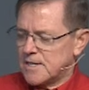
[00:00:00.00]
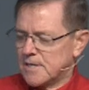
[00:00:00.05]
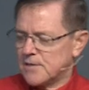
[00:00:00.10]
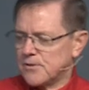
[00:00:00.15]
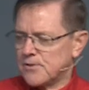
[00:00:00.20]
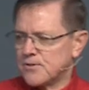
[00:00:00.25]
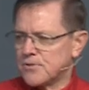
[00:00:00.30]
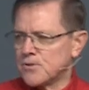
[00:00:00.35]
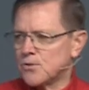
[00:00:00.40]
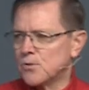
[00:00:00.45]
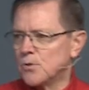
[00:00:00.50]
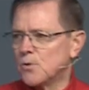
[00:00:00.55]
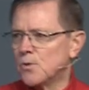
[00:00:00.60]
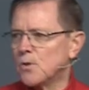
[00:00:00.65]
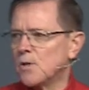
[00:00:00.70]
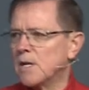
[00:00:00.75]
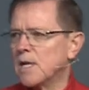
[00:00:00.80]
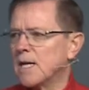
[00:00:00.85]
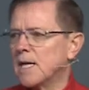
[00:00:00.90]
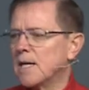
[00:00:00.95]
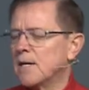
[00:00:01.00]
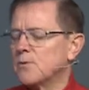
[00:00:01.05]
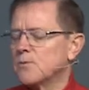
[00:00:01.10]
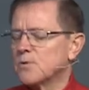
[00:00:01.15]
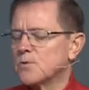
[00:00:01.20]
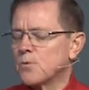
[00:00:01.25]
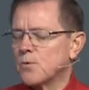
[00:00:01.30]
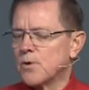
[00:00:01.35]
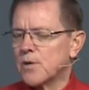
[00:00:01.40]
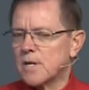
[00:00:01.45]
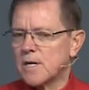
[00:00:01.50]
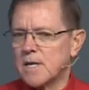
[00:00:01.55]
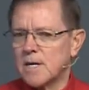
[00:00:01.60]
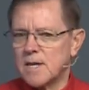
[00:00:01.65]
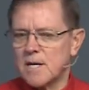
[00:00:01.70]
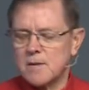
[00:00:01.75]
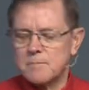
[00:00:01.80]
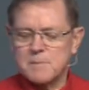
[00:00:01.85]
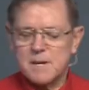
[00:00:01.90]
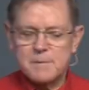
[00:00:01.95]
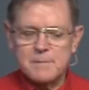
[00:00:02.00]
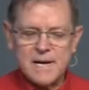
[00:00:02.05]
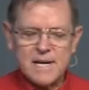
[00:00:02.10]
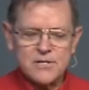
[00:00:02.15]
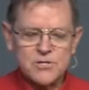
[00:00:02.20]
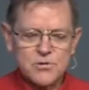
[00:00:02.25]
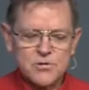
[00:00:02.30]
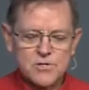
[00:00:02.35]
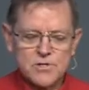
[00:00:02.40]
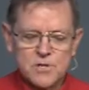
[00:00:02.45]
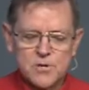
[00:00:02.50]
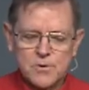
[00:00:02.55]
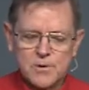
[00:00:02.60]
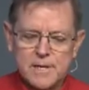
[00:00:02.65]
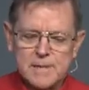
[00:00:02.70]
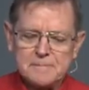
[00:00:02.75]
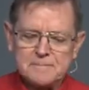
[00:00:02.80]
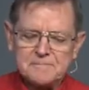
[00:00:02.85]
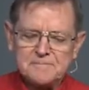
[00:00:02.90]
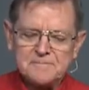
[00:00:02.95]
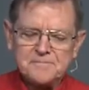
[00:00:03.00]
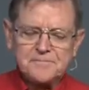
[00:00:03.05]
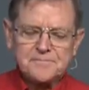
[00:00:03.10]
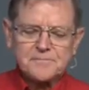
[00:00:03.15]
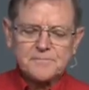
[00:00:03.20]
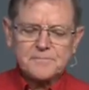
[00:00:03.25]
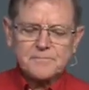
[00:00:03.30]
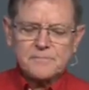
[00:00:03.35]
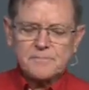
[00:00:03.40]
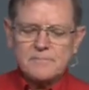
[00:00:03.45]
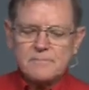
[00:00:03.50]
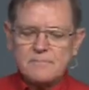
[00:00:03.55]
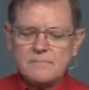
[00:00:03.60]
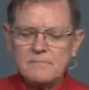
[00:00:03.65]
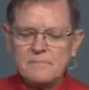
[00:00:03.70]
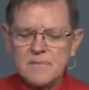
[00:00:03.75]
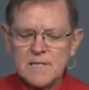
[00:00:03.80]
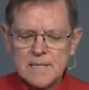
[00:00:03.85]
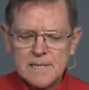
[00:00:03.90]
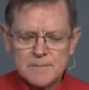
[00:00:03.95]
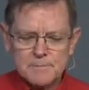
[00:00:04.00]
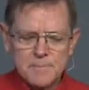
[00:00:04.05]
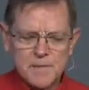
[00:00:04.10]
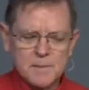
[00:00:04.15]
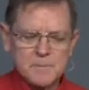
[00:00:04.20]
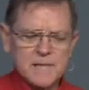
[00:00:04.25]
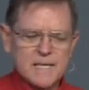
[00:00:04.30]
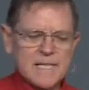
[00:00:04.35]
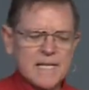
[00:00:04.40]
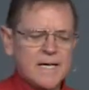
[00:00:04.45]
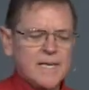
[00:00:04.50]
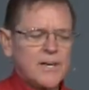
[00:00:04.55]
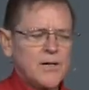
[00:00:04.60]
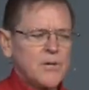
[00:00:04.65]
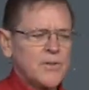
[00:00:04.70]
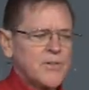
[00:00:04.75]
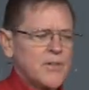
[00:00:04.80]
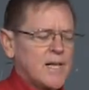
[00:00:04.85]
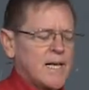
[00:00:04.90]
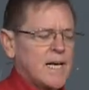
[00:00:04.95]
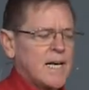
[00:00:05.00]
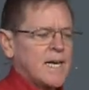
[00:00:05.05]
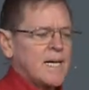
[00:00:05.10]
dental school, I was working on my master's degree in public health,